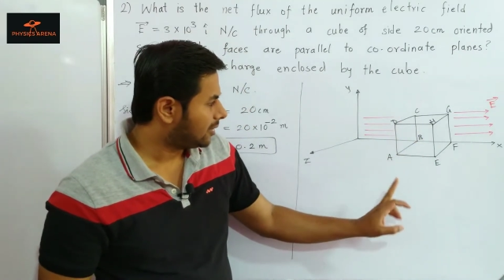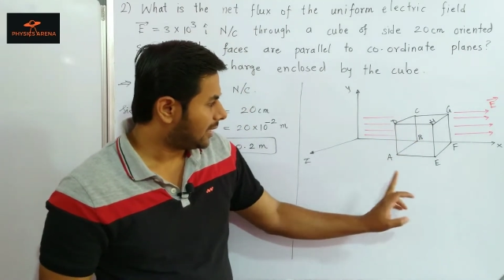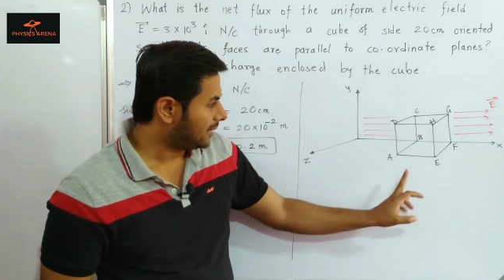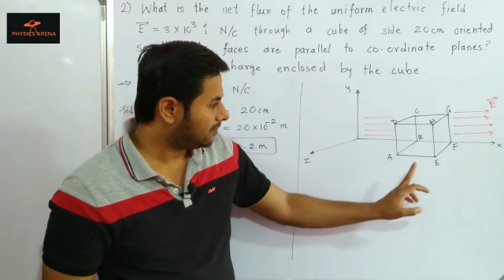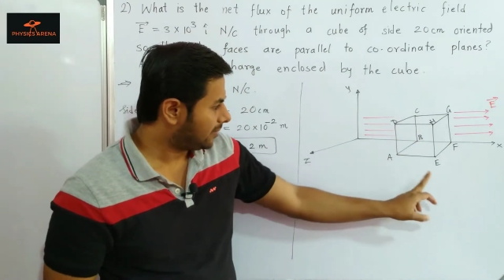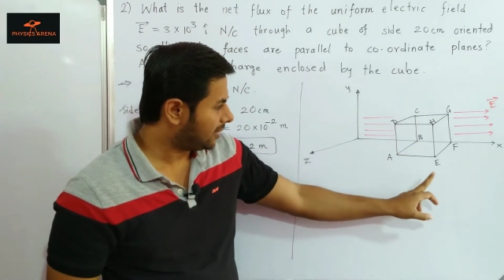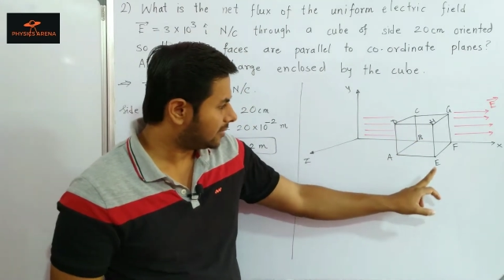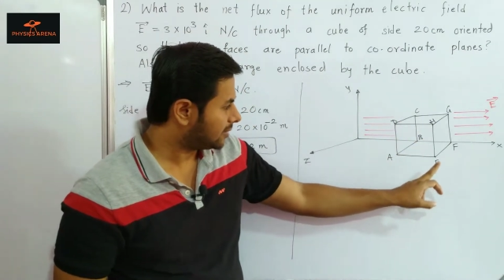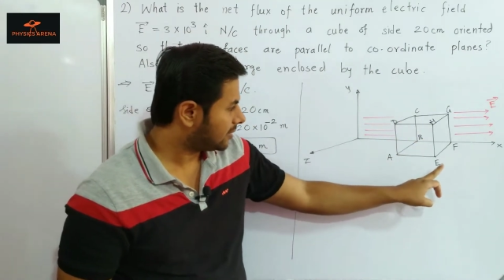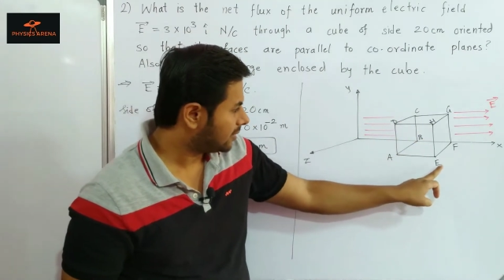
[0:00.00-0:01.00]
and
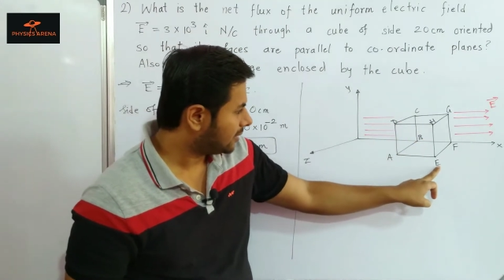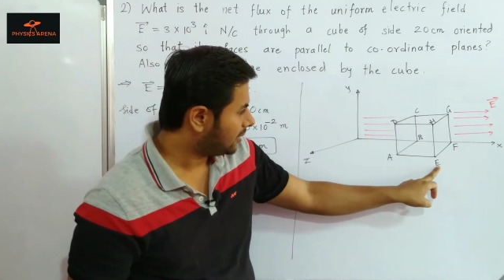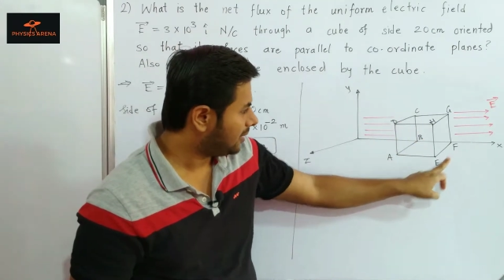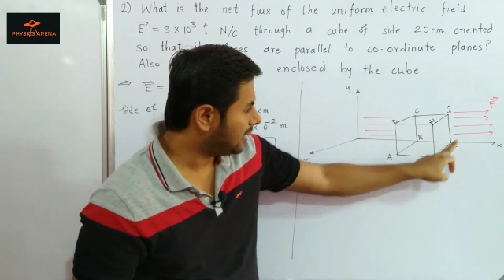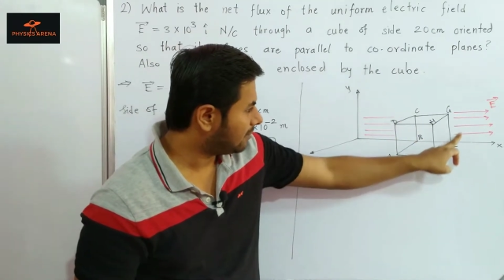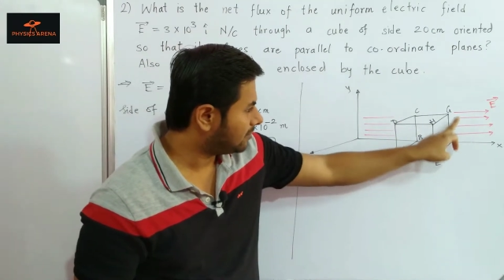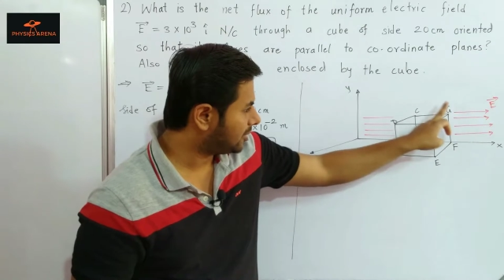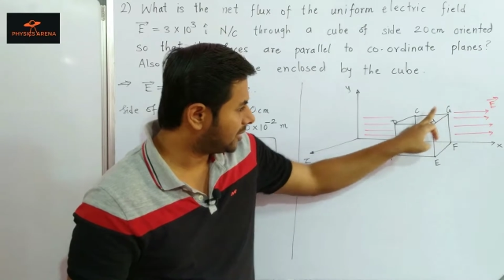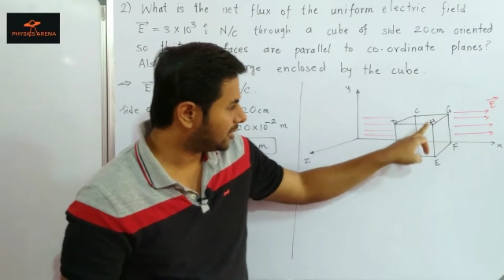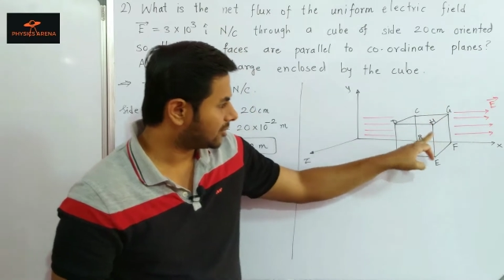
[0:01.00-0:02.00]
face E, F,
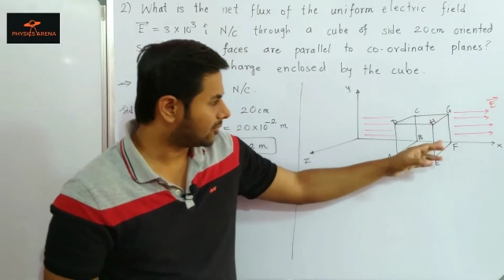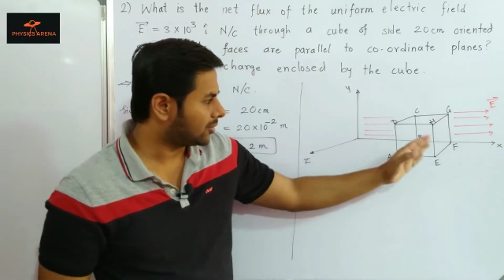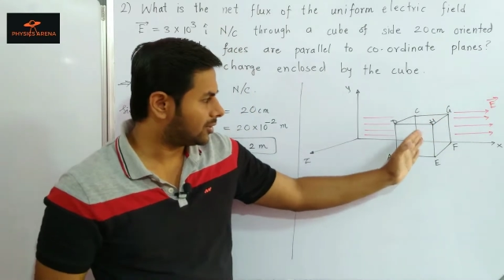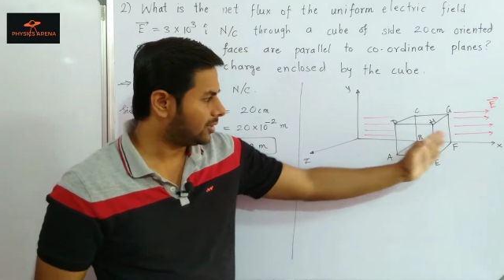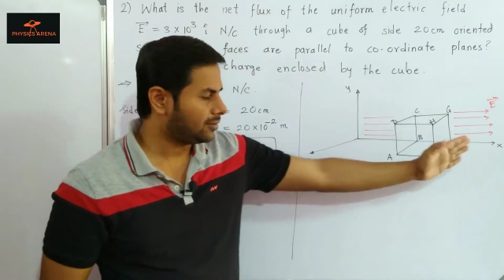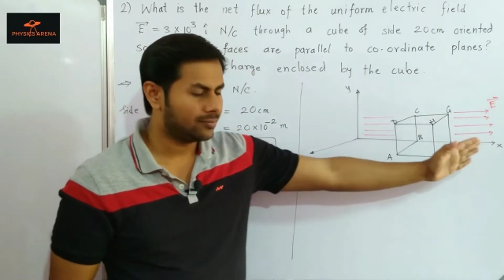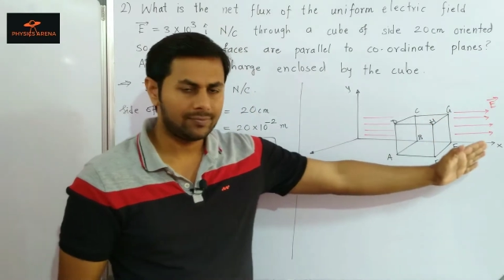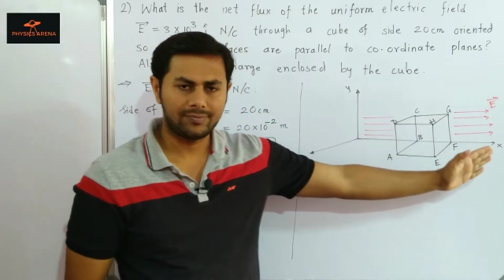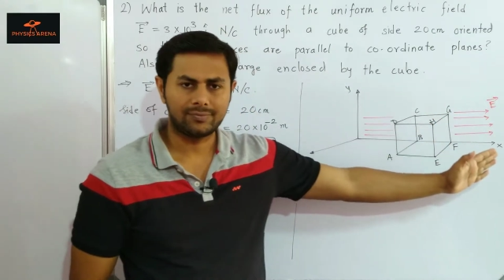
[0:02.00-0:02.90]
G, H only.